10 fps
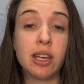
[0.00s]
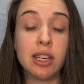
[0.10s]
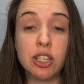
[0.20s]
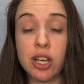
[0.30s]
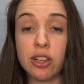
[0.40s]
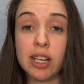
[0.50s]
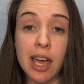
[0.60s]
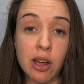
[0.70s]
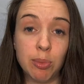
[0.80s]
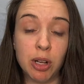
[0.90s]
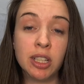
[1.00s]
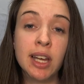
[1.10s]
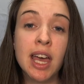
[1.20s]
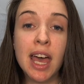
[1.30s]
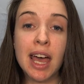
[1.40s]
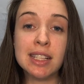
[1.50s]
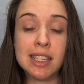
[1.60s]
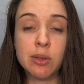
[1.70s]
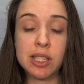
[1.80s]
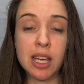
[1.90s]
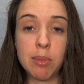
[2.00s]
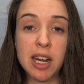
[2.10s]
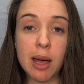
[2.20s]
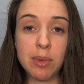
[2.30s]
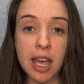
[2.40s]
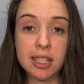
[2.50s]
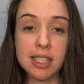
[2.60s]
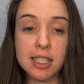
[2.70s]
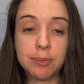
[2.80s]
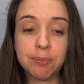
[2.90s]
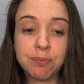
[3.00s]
each other accountable and see what's coming up next.